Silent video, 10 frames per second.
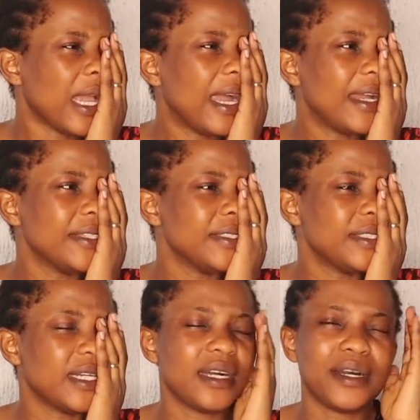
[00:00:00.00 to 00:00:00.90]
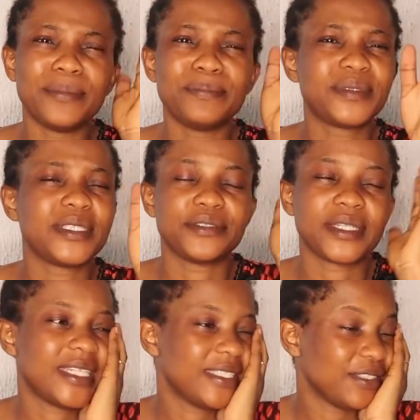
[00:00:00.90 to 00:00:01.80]
And uh, see
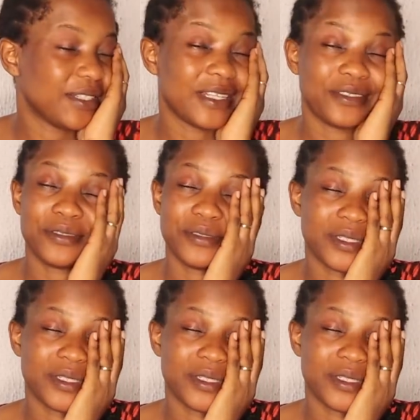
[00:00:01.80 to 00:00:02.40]
you guys. I don't